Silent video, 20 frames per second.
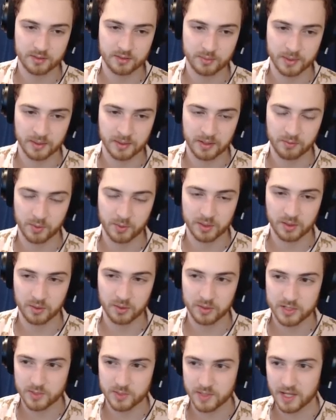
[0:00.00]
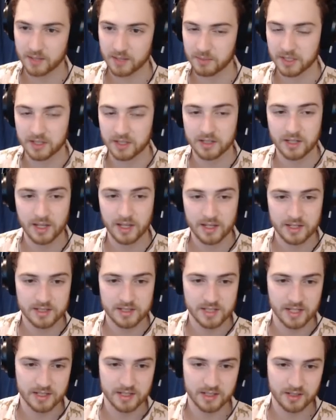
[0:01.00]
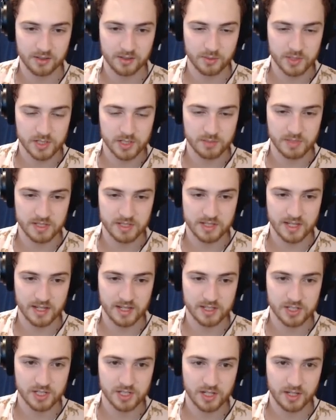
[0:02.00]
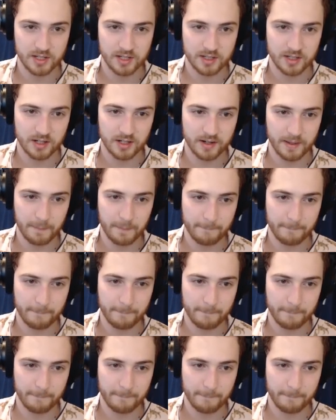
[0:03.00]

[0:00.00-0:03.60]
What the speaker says: we only have 1 gold, so we can't make 10 here, which is a bit sad. All right,